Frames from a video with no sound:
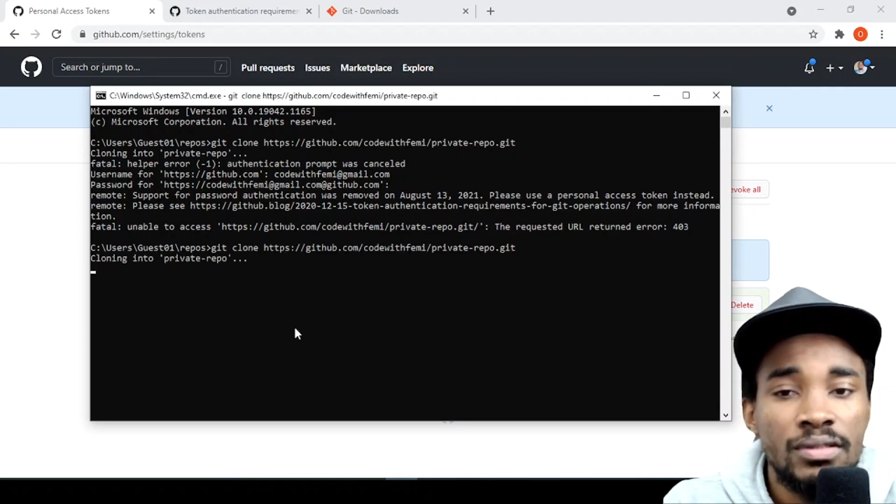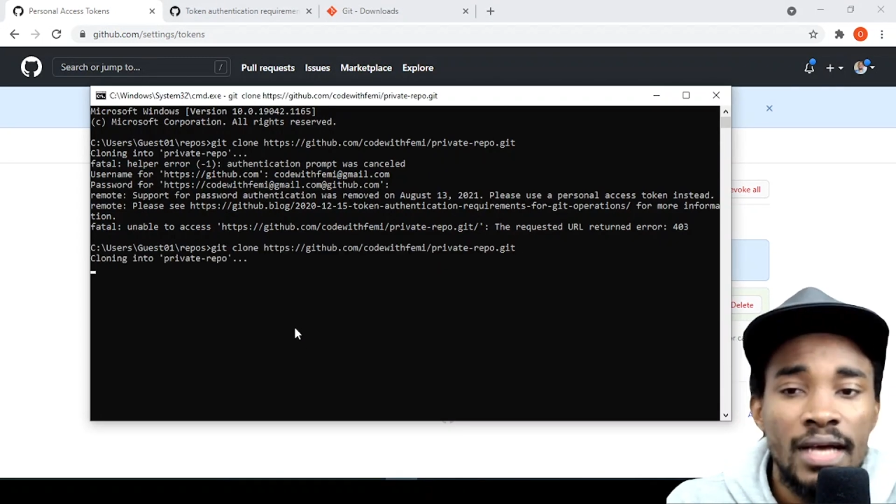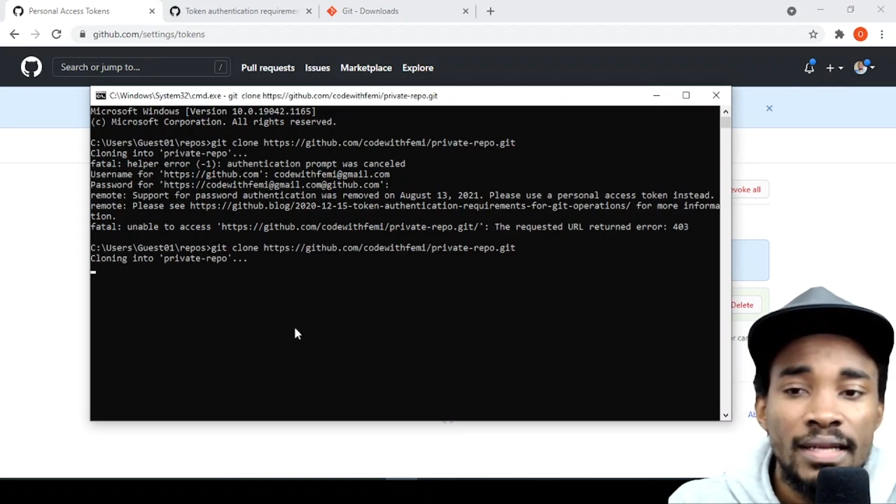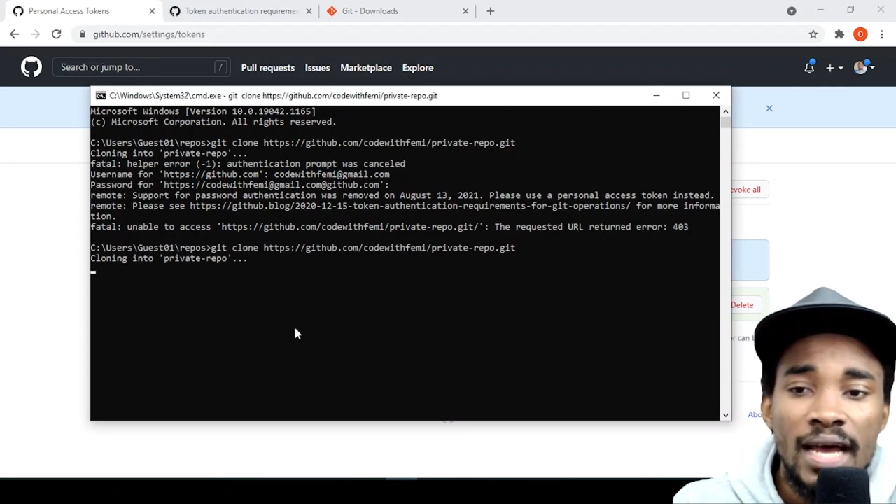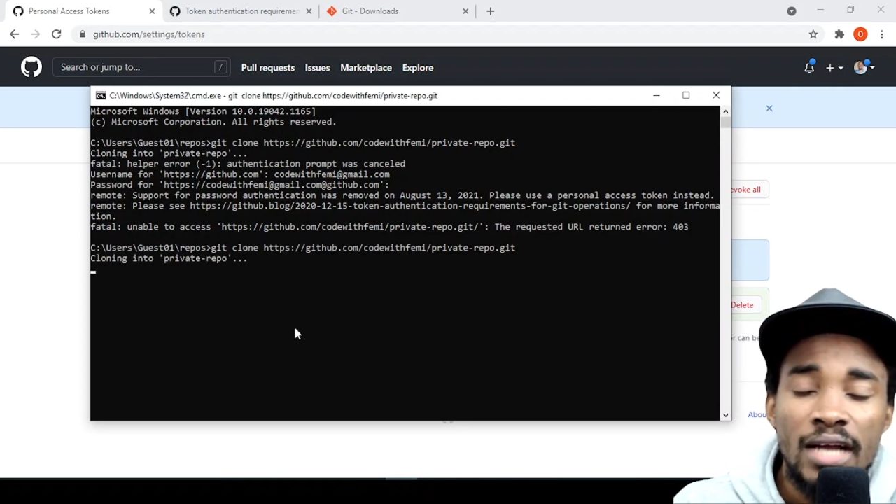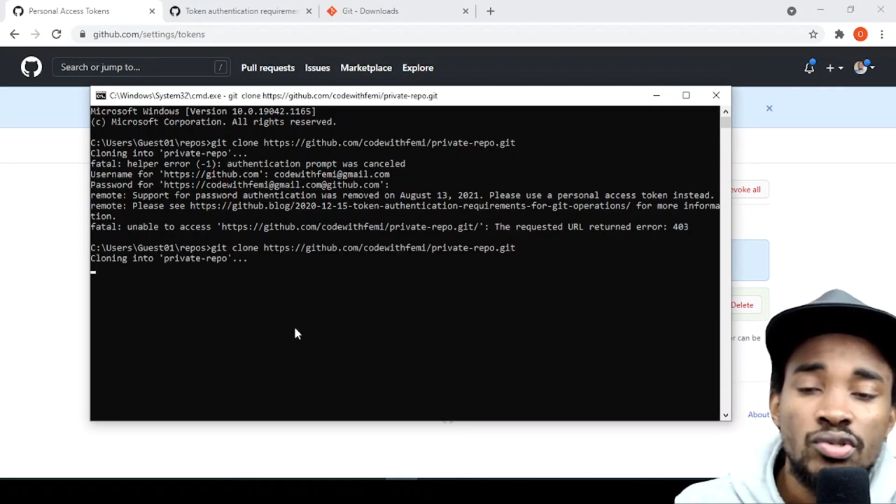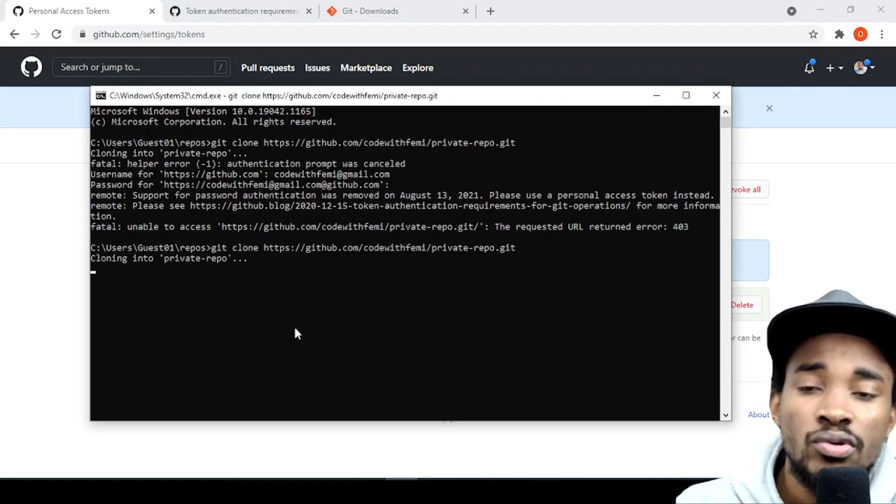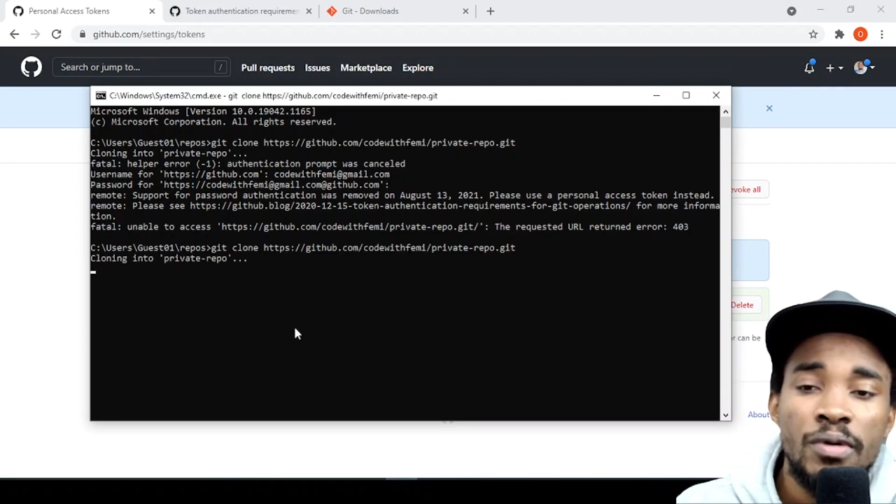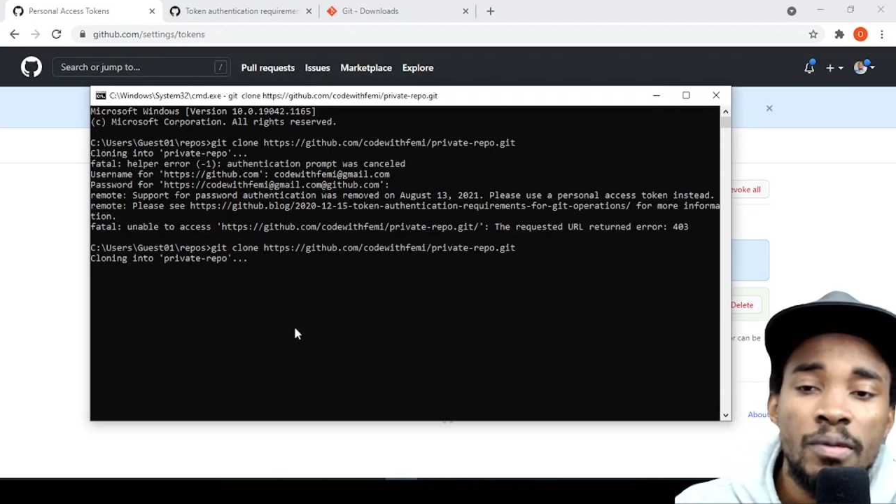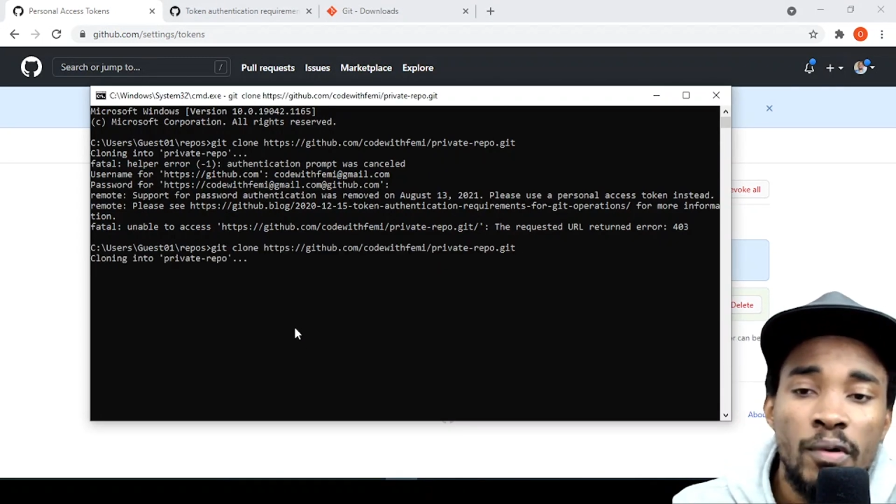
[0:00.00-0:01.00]
that
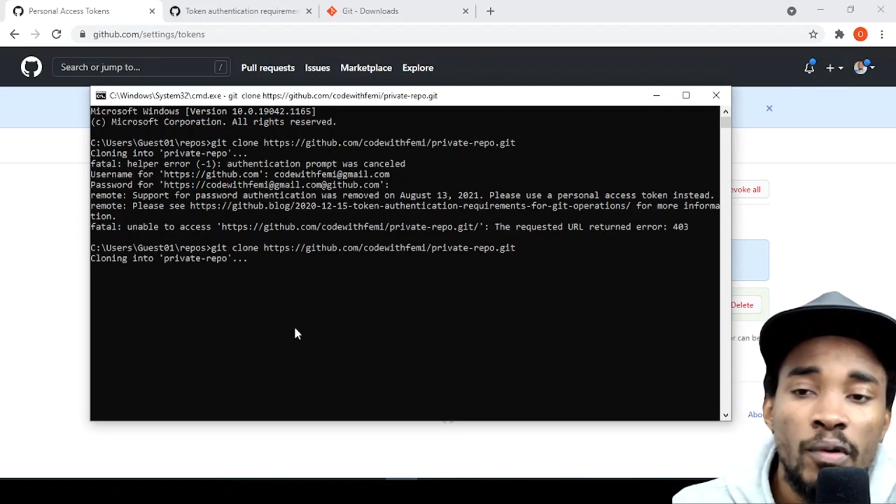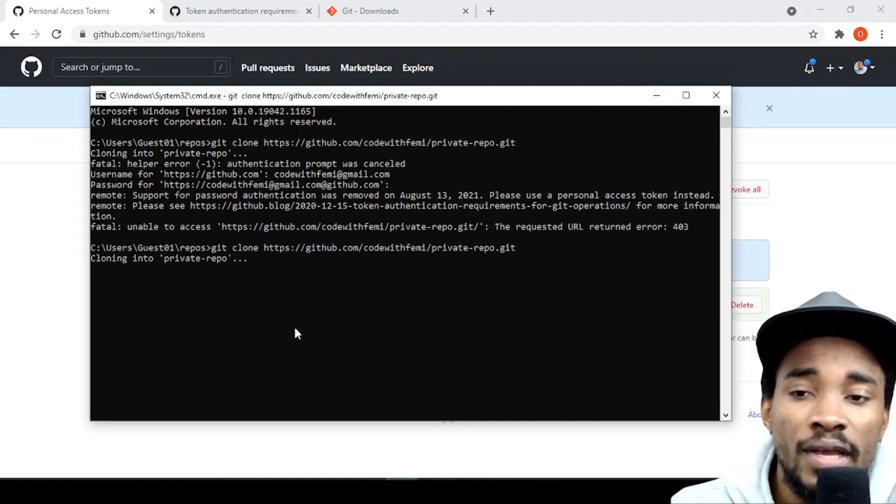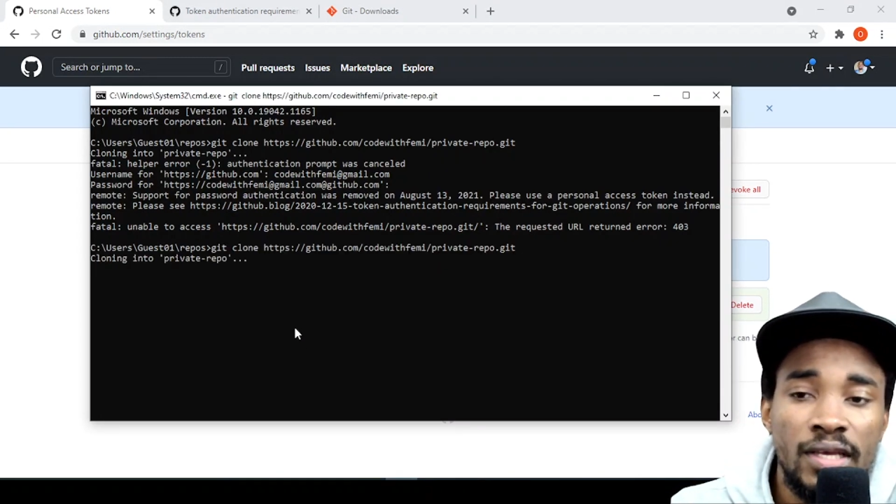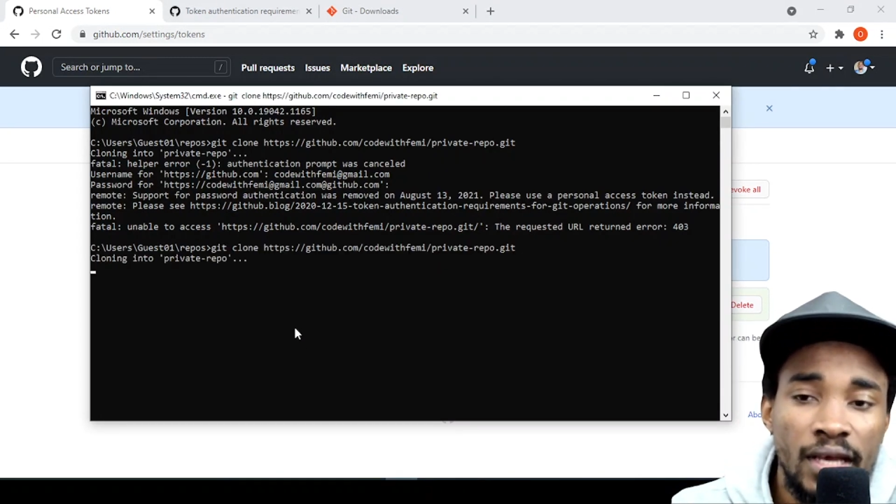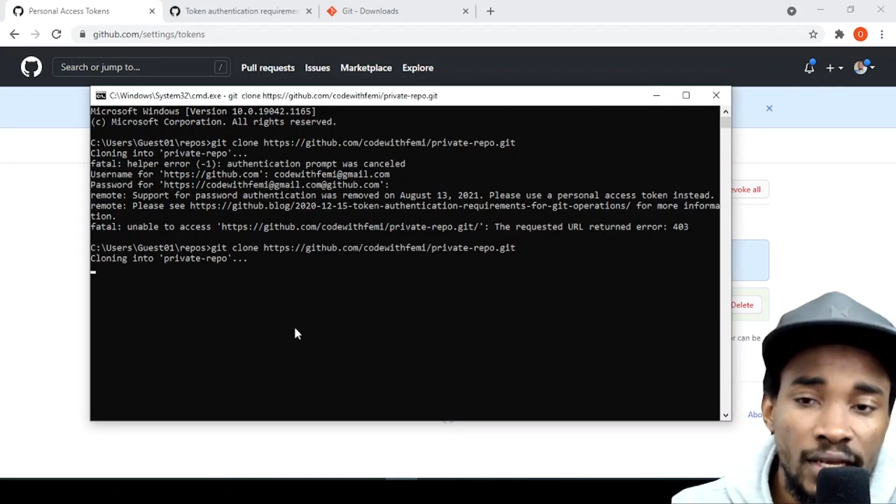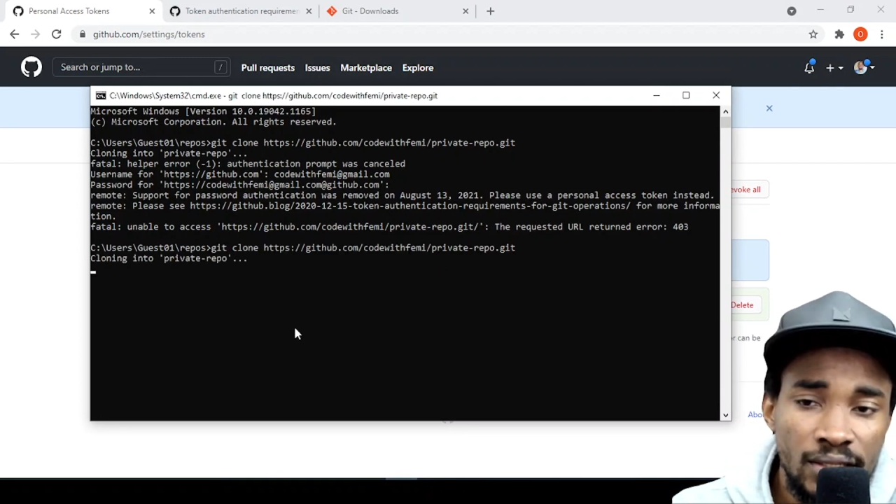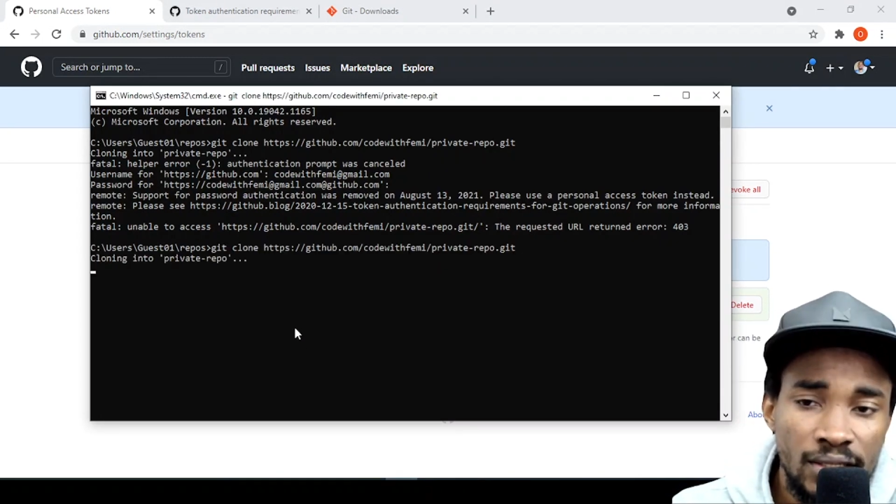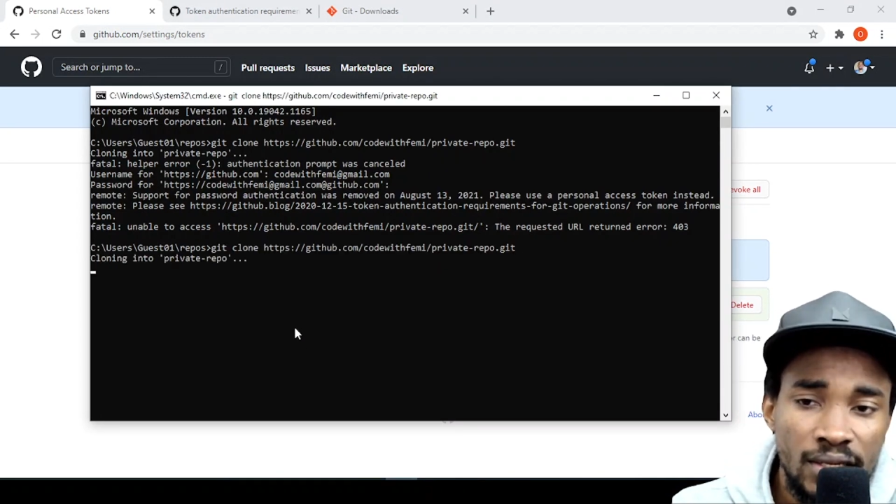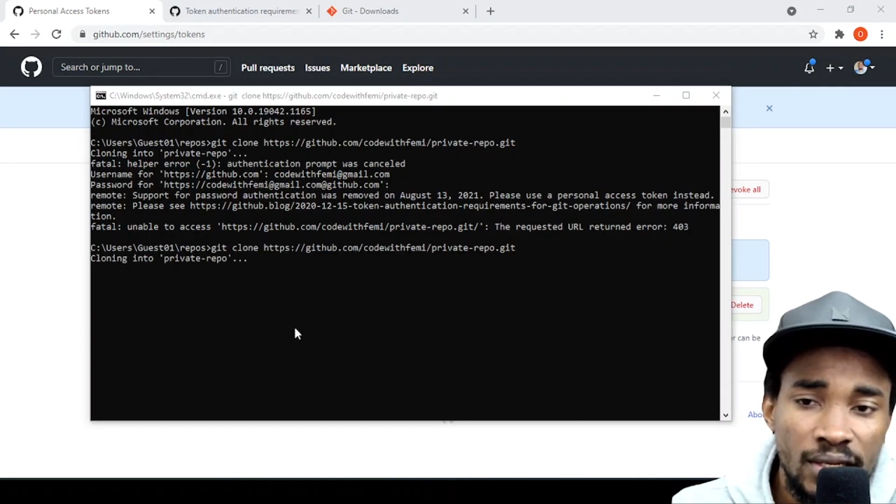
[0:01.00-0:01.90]
actual repo again